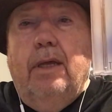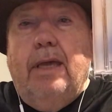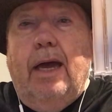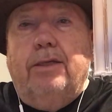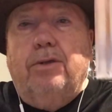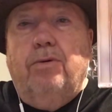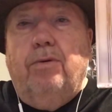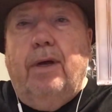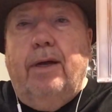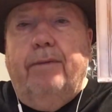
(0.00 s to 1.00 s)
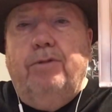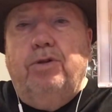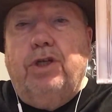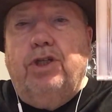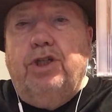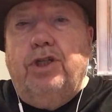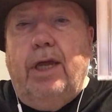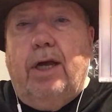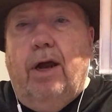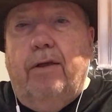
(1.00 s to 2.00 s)
yeah, so um, Nushka
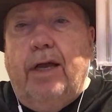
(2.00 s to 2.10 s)
Shankar,